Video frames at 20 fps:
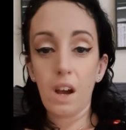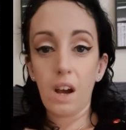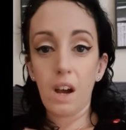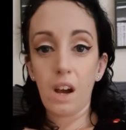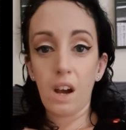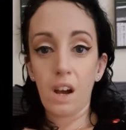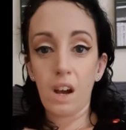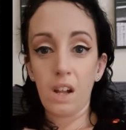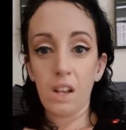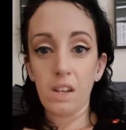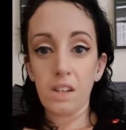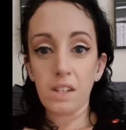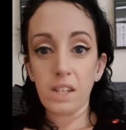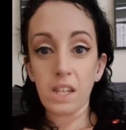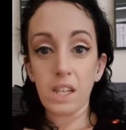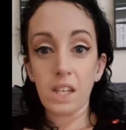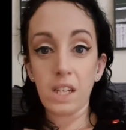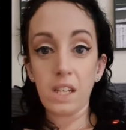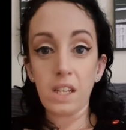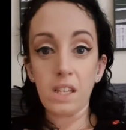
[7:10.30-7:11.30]
and
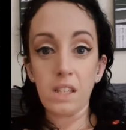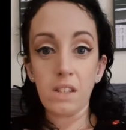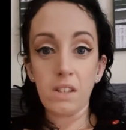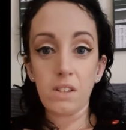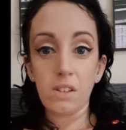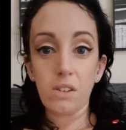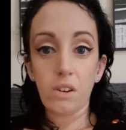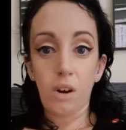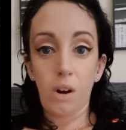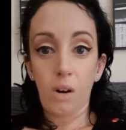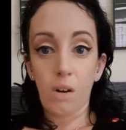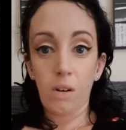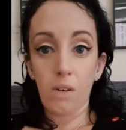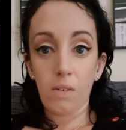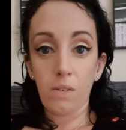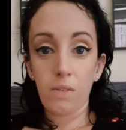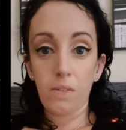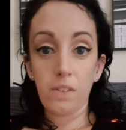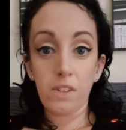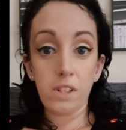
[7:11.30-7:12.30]
it is of
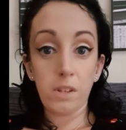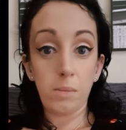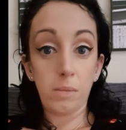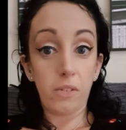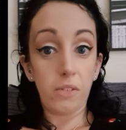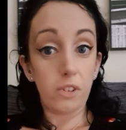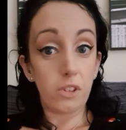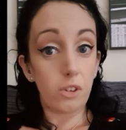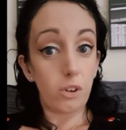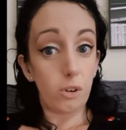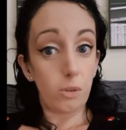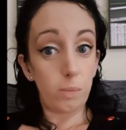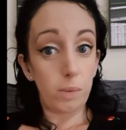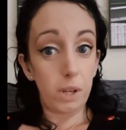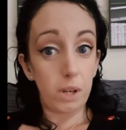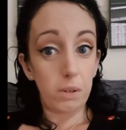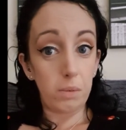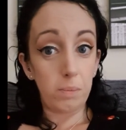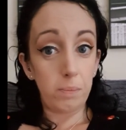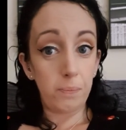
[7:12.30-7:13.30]
the symbol for
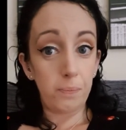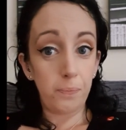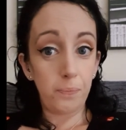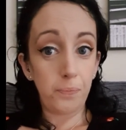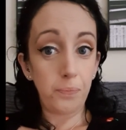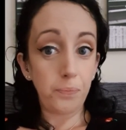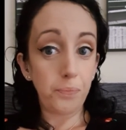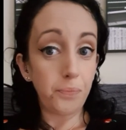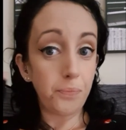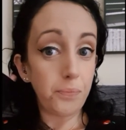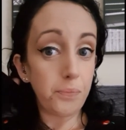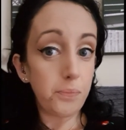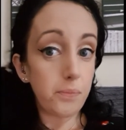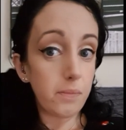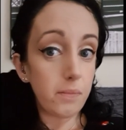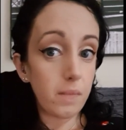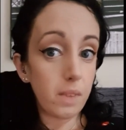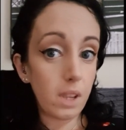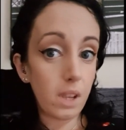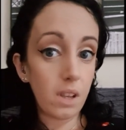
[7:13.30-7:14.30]
Scorpio.
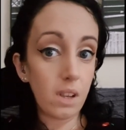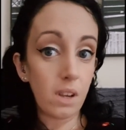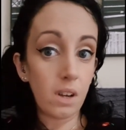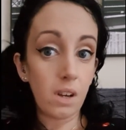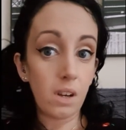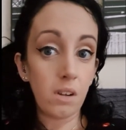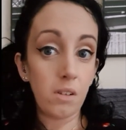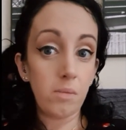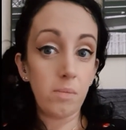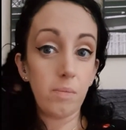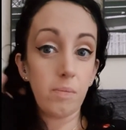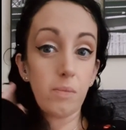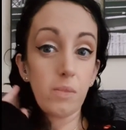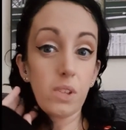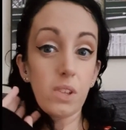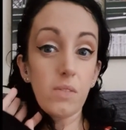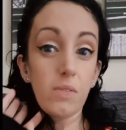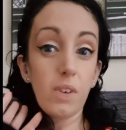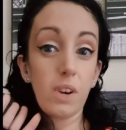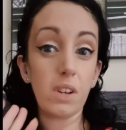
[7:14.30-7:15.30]
It's
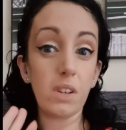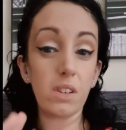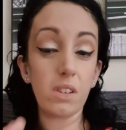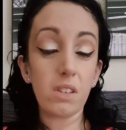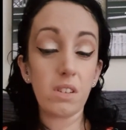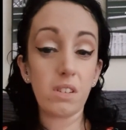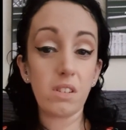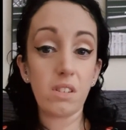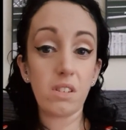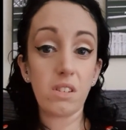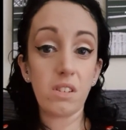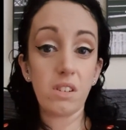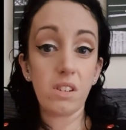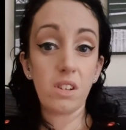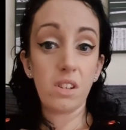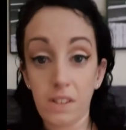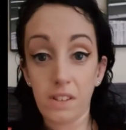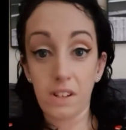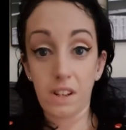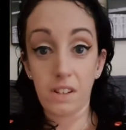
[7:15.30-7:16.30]
the first
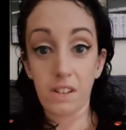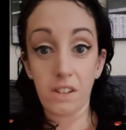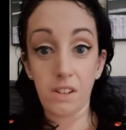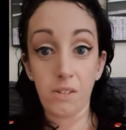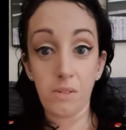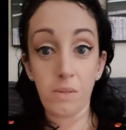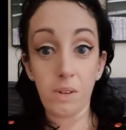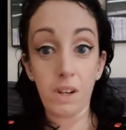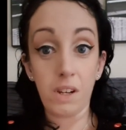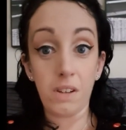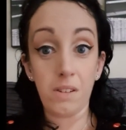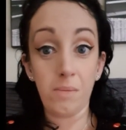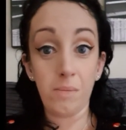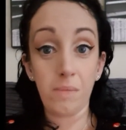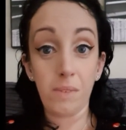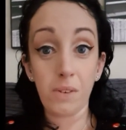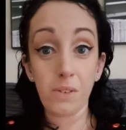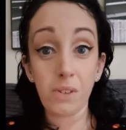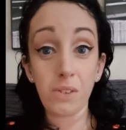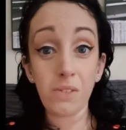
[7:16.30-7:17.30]
tattoo. I
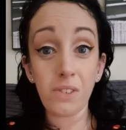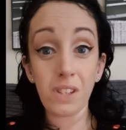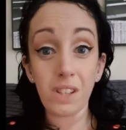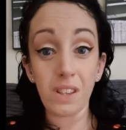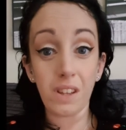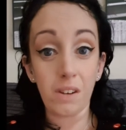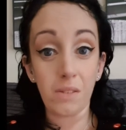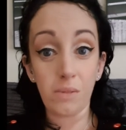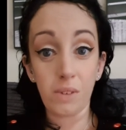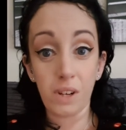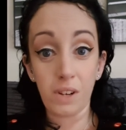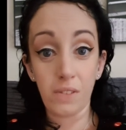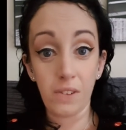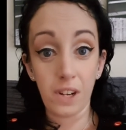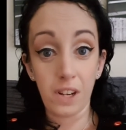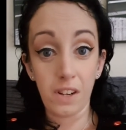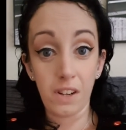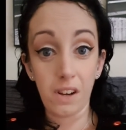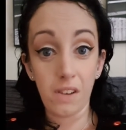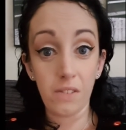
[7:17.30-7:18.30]
was obviously like really
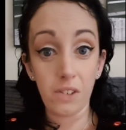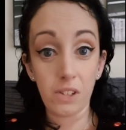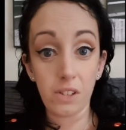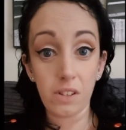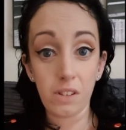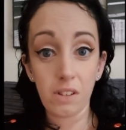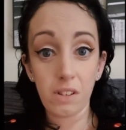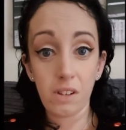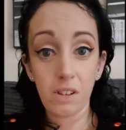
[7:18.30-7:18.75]
nervous